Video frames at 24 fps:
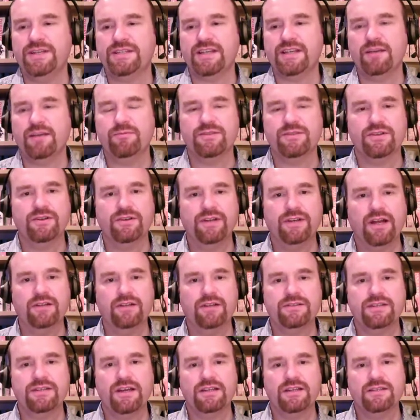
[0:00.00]
comes on, I'll
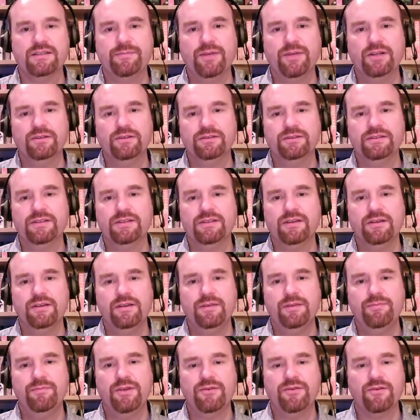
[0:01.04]
start to build
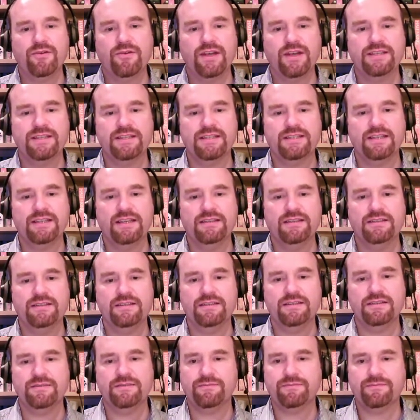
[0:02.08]
the bureaucratic centres.